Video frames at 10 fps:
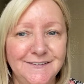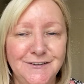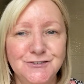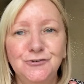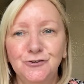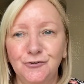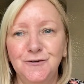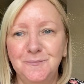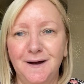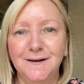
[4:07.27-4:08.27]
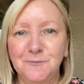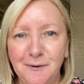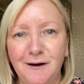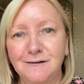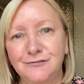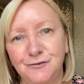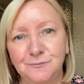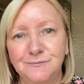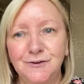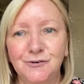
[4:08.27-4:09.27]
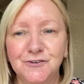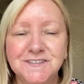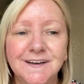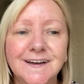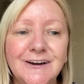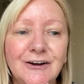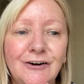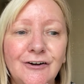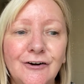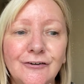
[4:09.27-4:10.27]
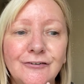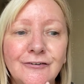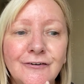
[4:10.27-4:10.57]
there's no going back apart from, you know, taking it all off.